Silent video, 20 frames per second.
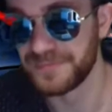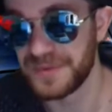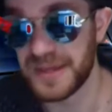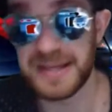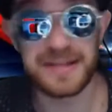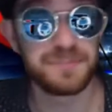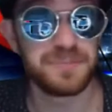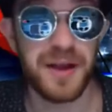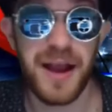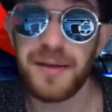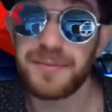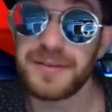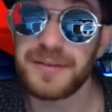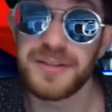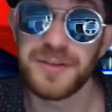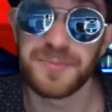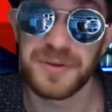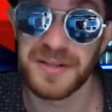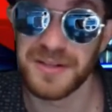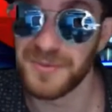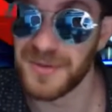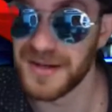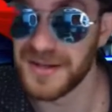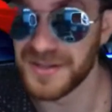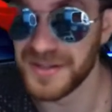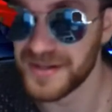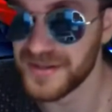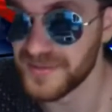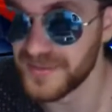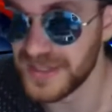And he'd probably do pretty well
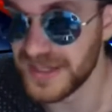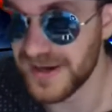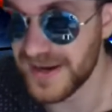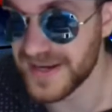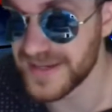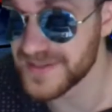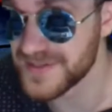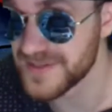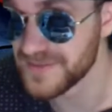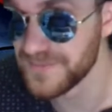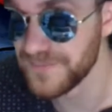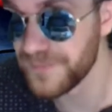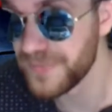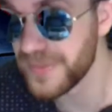there, to be honest.